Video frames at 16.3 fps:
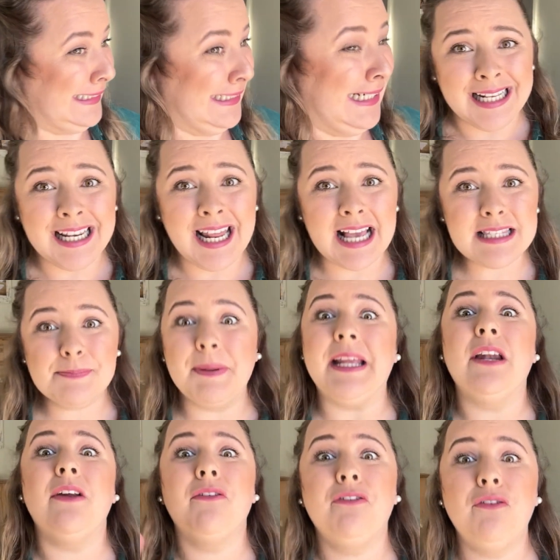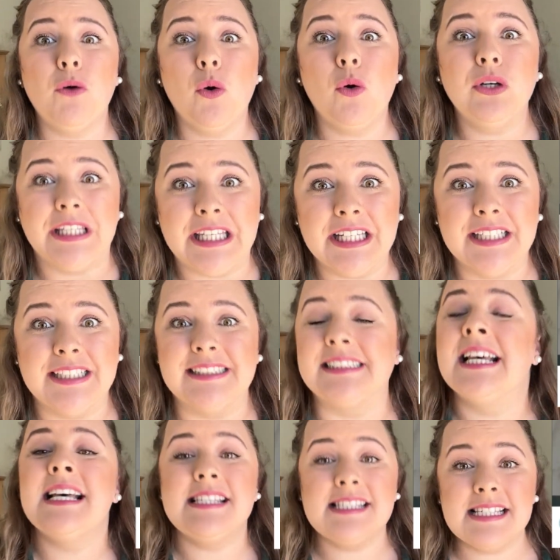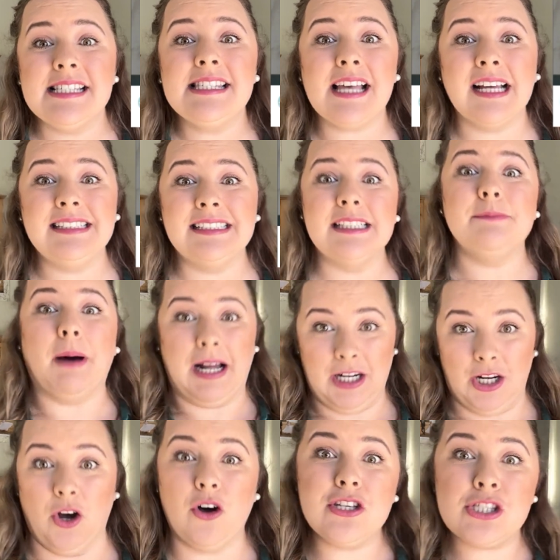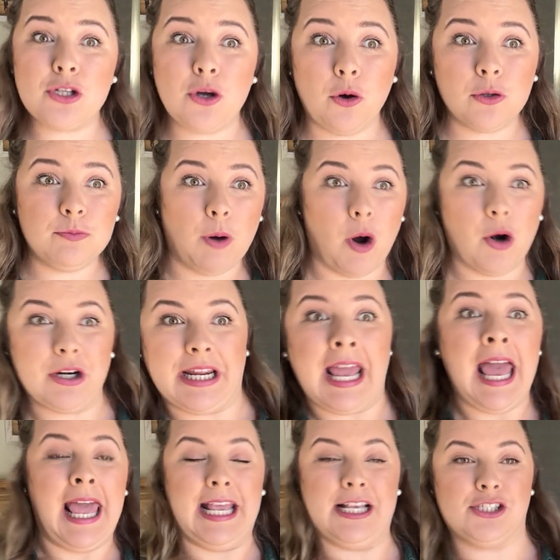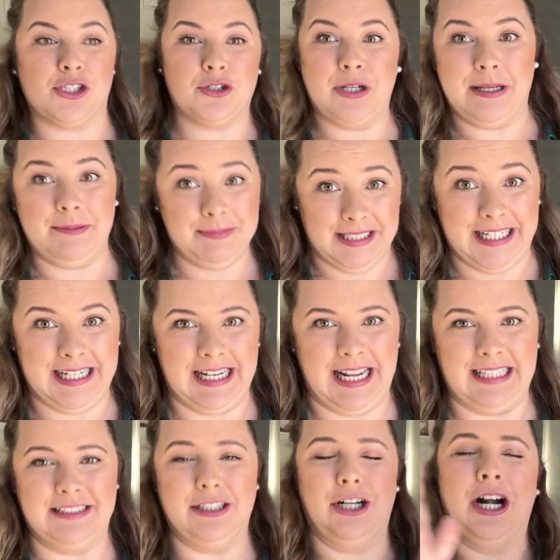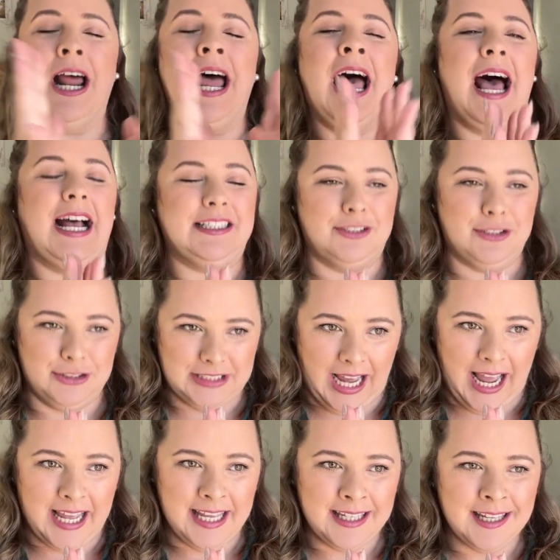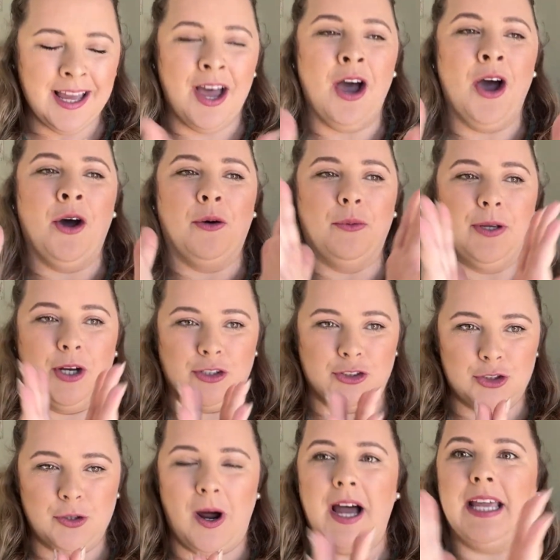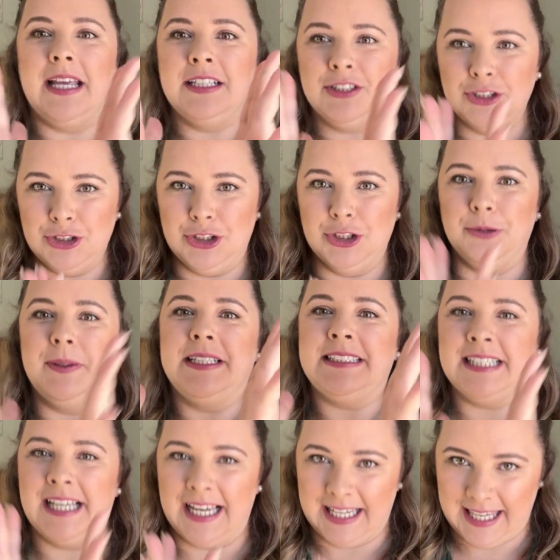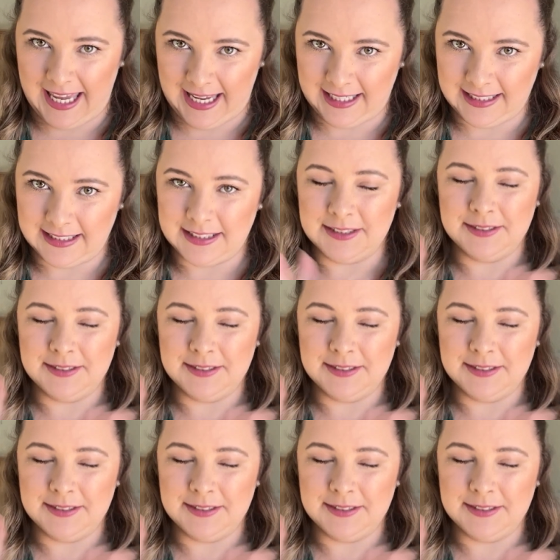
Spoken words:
It has been 4 years since I did my last KonMari extreme declutter, and today we are trying to do it again.